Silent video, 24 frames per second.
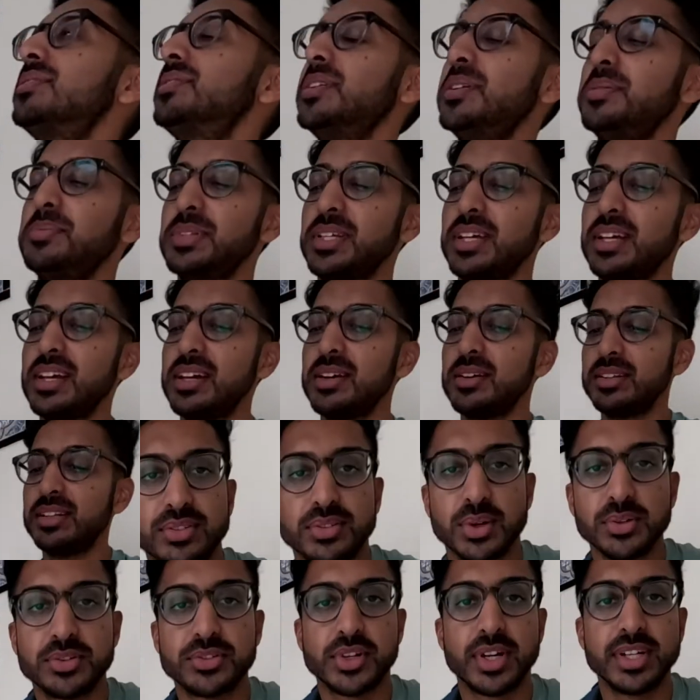Perfect. So
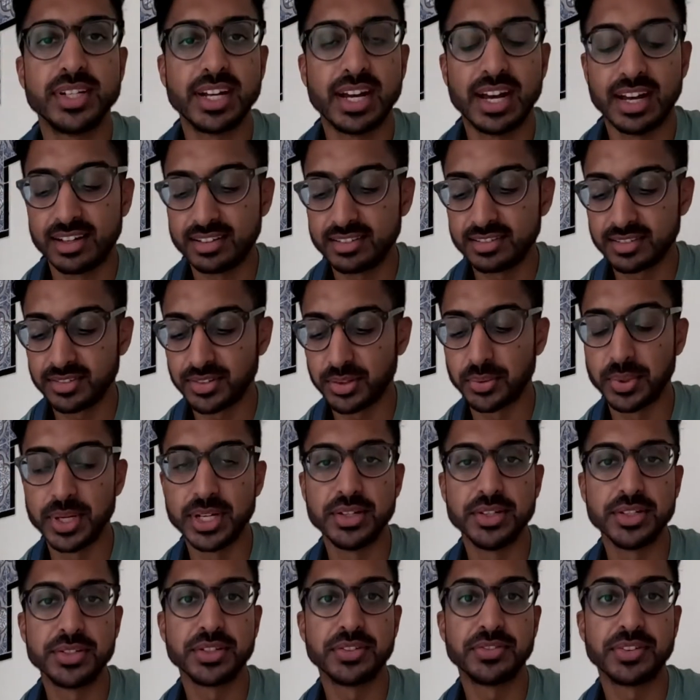I was trying to ask the
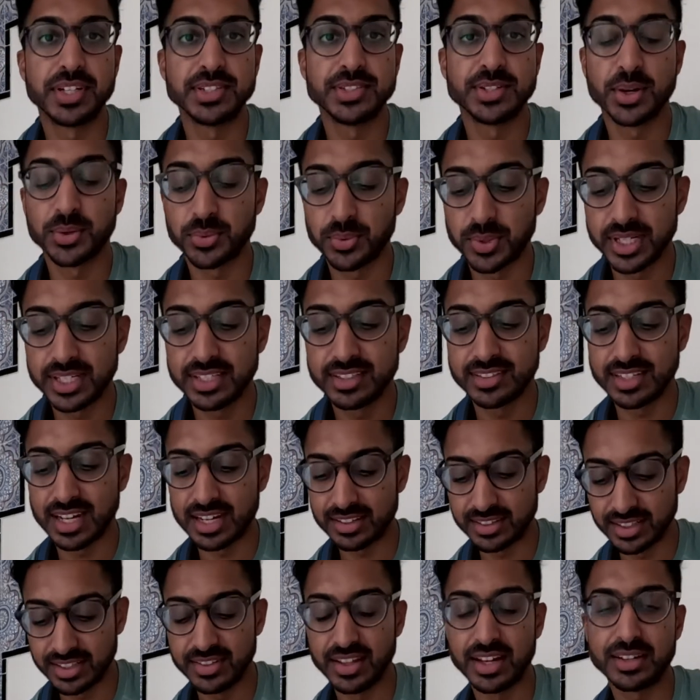waiter to find out what
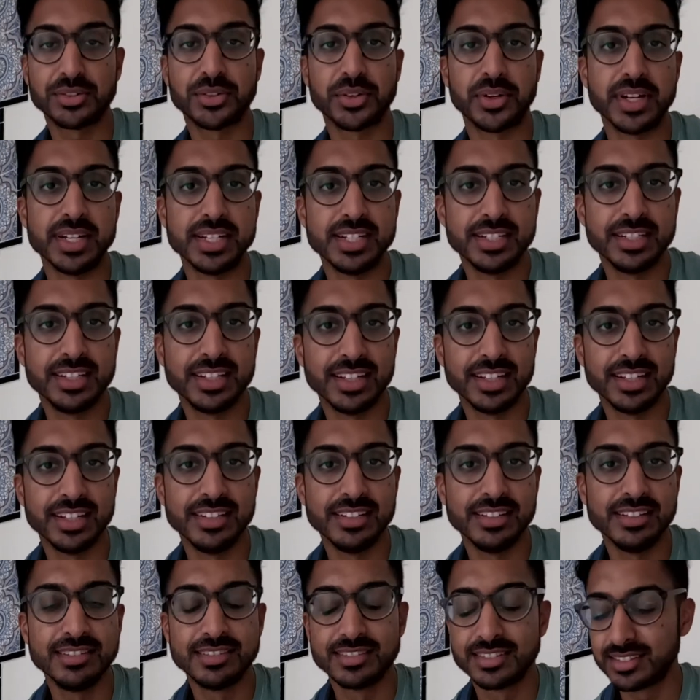exactly that grain
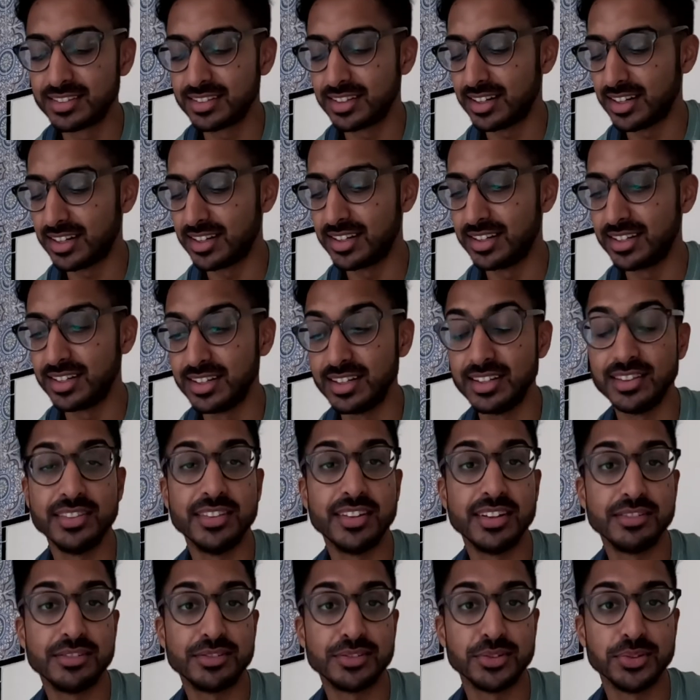is in
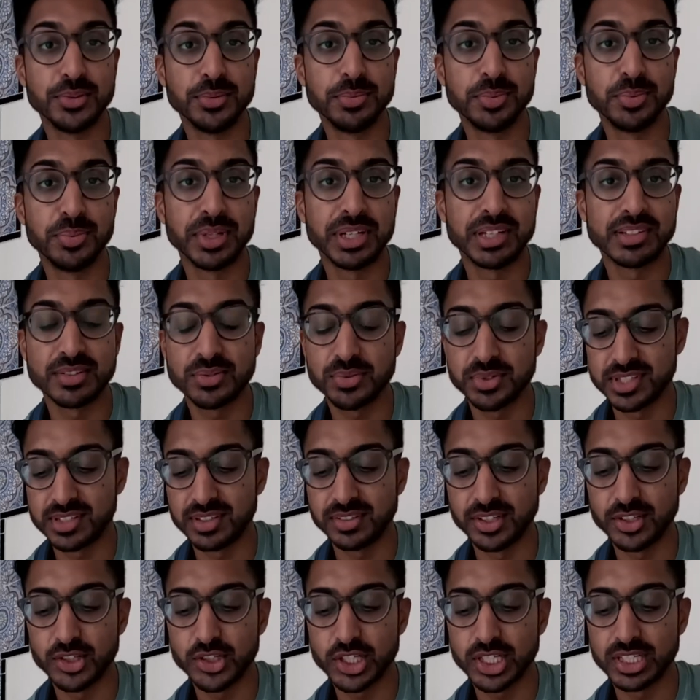that soup, because it was
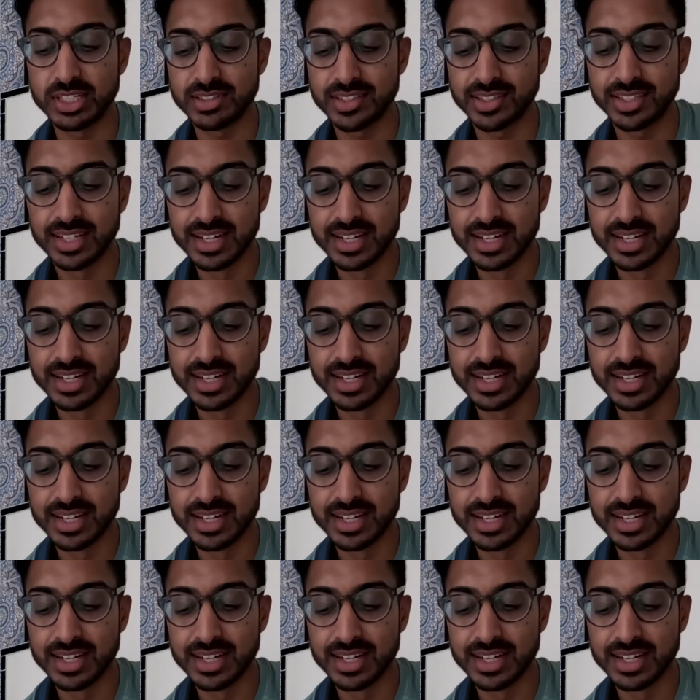delicious.